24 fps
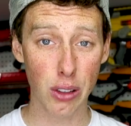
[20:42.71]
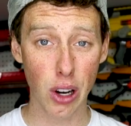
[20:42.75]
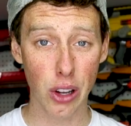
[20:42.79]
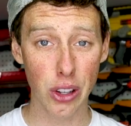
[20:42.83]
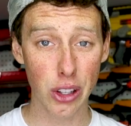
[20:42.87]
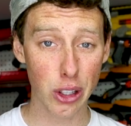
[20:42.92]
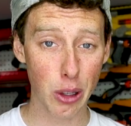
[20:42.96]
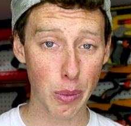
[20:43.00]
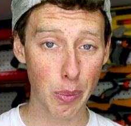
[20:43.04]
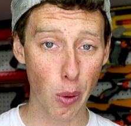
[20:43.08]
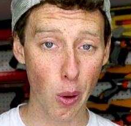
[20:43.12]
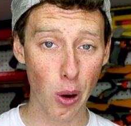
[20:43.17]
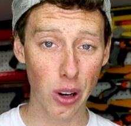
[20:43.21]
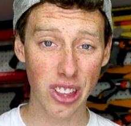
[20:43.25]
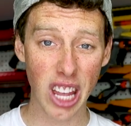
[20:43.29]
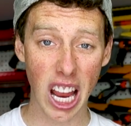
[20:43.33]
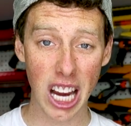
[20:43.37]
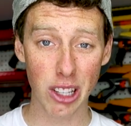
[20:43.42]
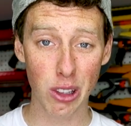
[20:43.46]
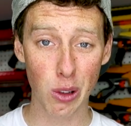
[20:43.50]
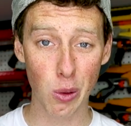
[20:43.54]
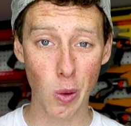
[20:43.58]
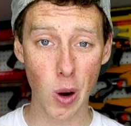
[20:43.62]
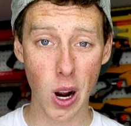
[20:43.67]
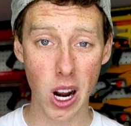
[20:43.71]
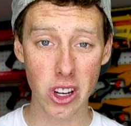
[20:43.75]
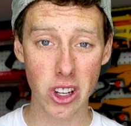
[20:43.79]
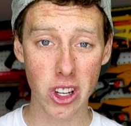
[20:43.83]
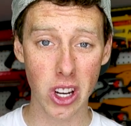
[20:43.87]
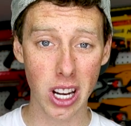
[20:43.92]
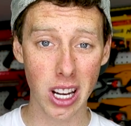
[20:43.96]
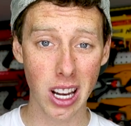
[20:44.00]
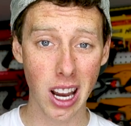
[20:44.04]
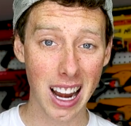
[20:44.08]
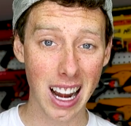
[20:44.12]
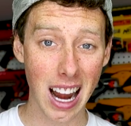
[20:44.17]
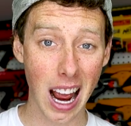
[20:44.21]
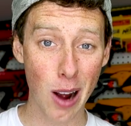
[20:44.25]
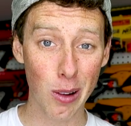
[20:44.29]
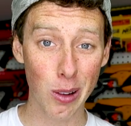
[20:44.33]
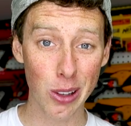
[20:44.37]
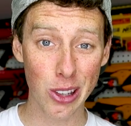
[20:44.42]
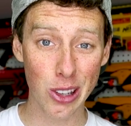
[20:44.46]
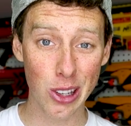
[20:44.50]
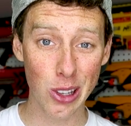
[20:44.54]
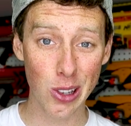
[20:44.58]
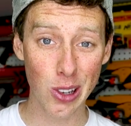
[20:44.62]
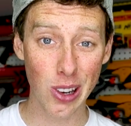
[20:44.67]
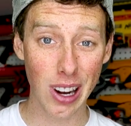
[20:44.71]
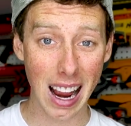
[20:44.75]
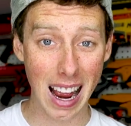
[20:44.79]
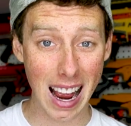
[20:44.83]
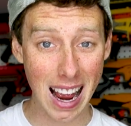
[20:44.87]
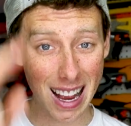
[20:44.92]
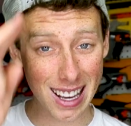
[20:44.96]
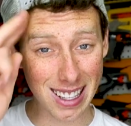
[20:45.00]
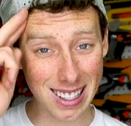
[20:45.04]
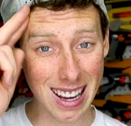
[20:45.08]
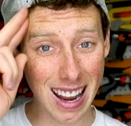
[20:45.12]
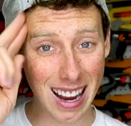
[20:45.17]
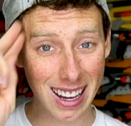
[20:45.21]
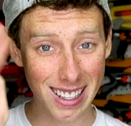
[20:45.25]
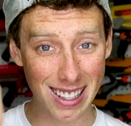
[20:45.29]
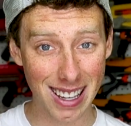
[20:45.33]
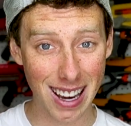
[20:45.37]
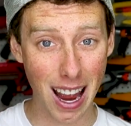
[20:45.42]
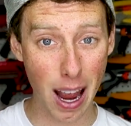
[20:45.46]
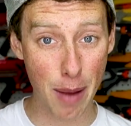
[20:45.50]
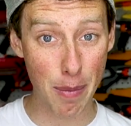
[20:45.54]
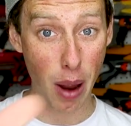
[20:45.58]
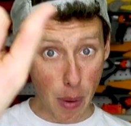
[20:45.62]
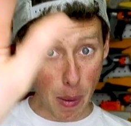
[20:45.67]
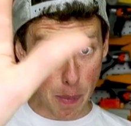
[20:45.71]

for all the support. Thanks for watching, and I will see you guys next time.